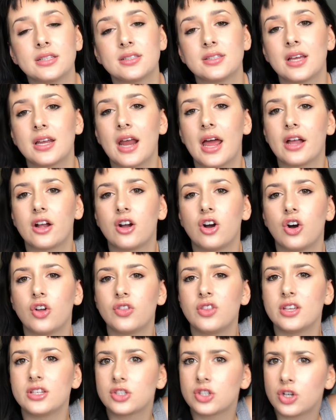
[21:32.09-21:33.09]
instead I
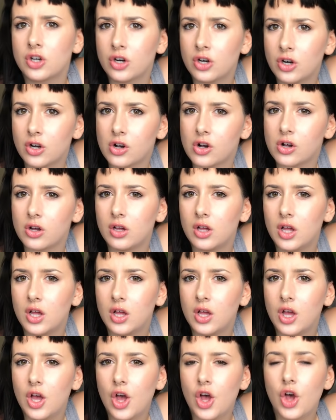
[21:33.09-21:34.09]
called this girl
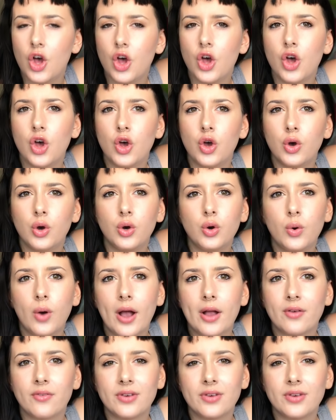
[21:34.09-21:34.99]
who I